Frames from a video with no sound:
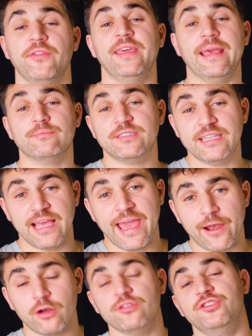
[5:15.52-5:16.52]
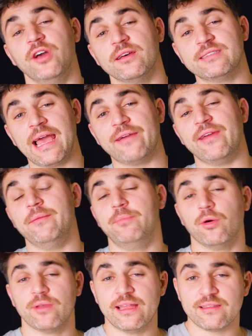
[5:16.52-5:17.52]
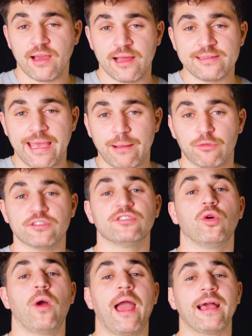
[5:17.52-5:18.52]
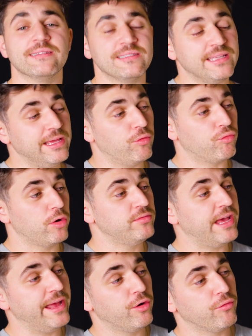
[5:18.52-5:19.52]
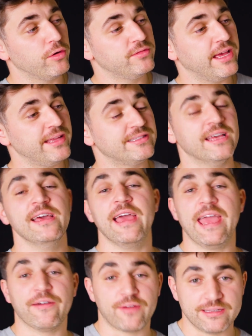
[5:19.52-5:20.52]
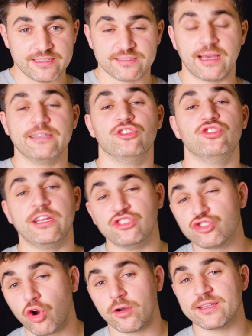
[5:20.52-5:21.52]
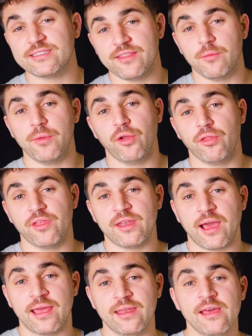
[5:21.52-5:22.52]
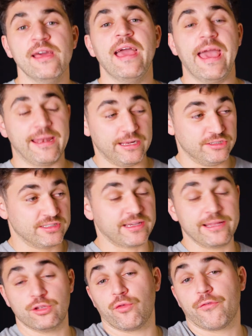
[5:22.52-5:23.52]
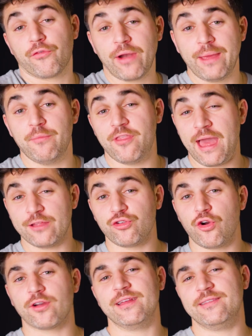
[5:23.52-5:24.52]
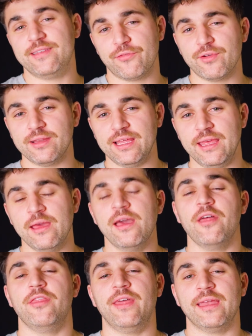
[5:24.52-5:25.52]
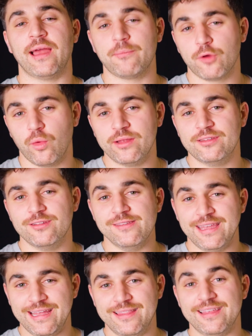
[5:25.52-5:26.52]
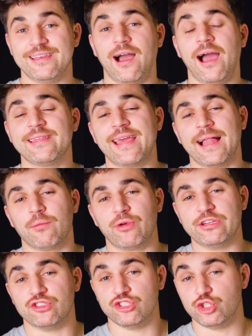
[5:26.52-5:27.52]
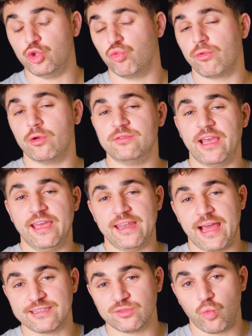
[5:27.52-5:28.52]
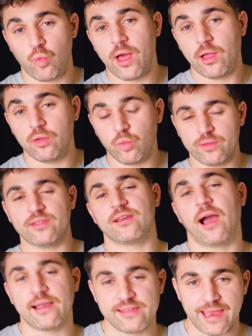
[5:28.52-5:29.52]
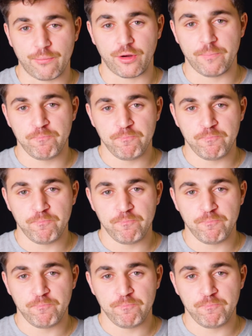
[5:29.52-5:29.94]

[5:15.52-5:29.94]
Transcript: The MC Air does have a built-in guide camera, so as the rotator rotates, if I decide to change targets in the middle of the night and I decide to frame that target differently, then I'm going to need the guide calibrations to rotate as well with the guide camera.